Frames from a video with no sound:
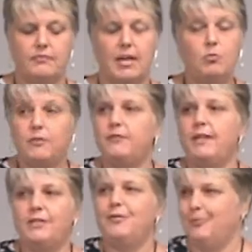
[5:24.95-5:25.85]
And we're
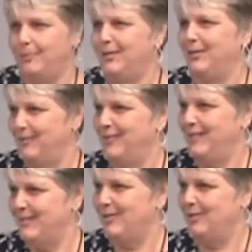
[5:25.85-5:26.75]
very familiar with
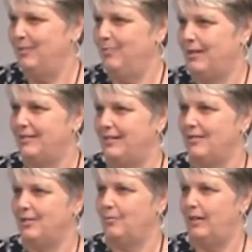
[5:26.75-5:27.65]
this holy
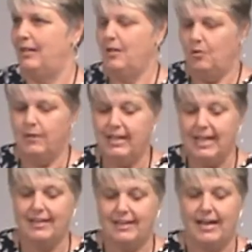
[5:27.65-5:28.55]
process, aren't we? We
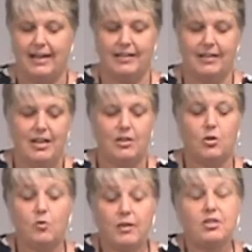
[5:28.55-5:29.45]
get that. The
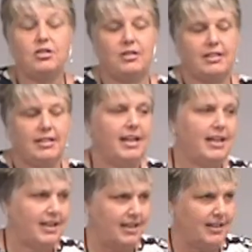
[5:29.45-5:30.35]
question
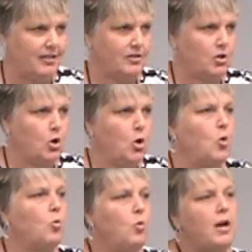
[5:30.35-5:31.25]
today is,
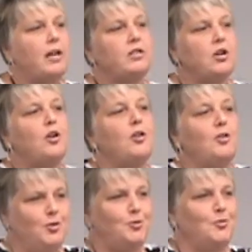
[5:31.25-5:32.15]
what are
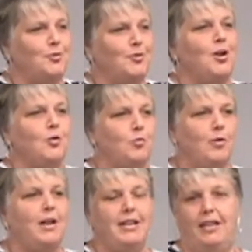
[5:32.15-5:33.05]
you
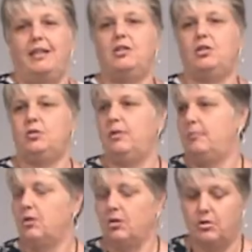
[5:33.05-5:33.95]
ready to
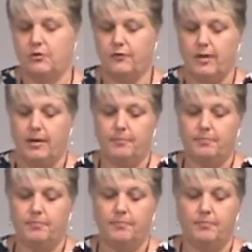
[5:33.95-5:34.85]
emerge from?
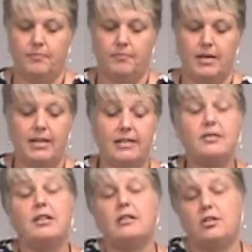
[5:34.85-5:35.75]
And
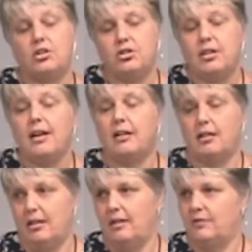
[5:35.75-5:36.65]
is there a
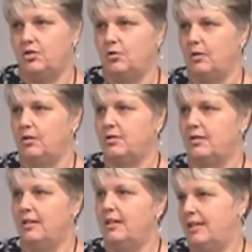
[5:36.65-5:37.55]
shell of
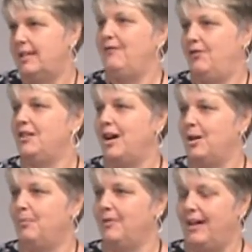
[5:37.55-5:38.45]
sorts that you've got
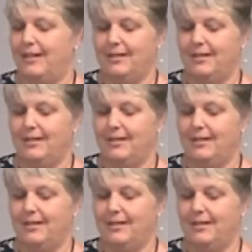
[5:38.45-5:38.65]
to break?